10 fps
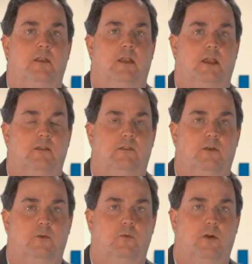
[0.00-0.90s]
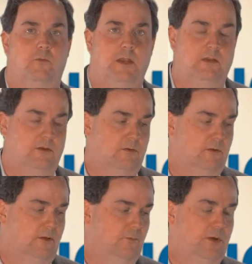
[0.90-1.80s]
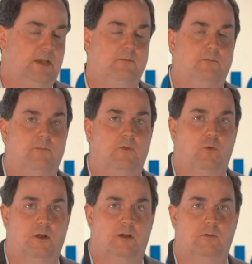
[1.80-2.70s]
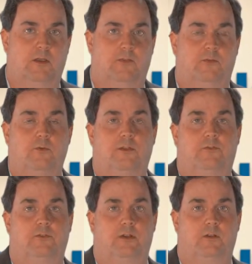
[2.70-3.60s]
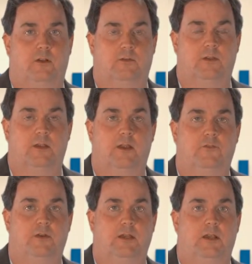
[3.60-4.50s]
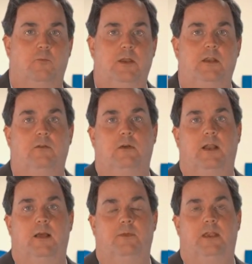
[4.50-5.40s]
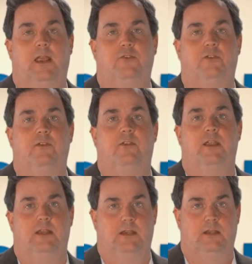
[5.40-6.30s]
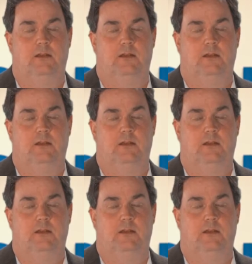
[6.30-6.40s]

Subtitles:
And so what we do is we work with school districts all over the country, and we know what applications they need.